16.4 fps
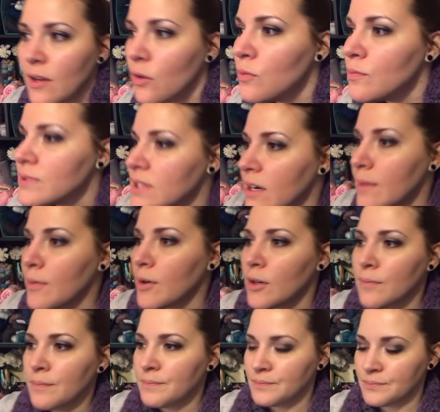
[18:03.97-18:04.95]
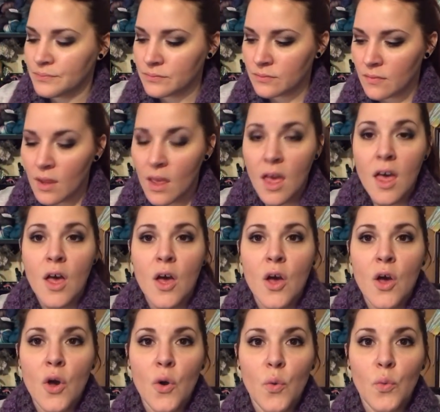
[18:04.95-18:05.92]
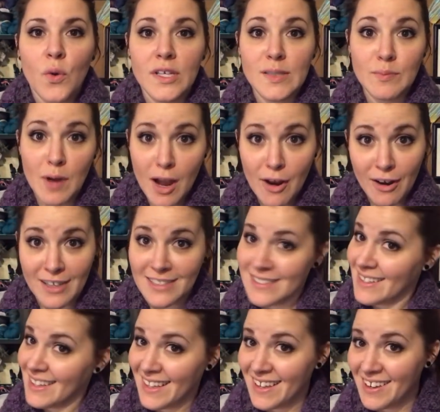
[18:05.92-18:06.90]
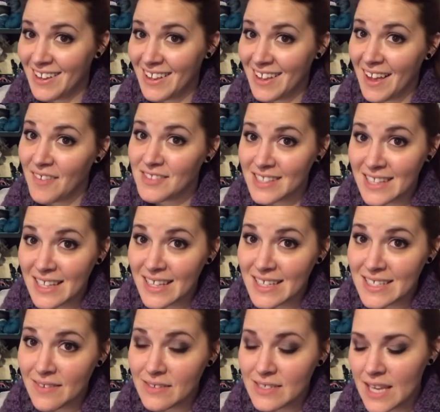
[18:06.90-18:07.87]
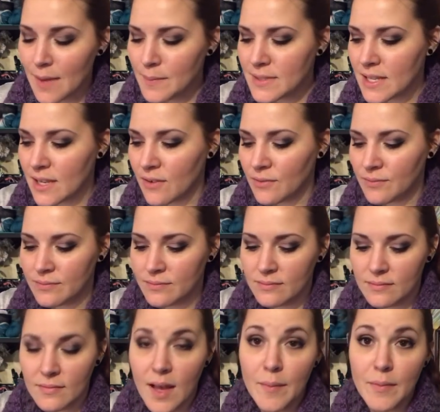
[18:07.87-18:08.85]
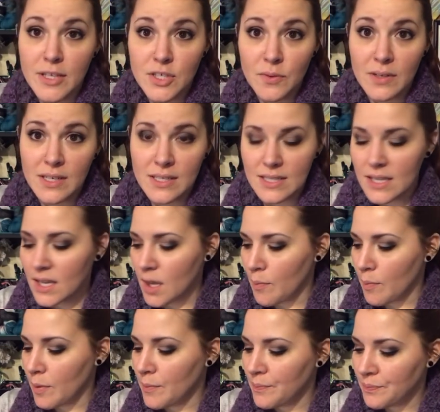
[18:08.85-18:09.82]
Oops, sorry, bird. Works in progress. I've said that like 7 times now. I bet you want to see a couple.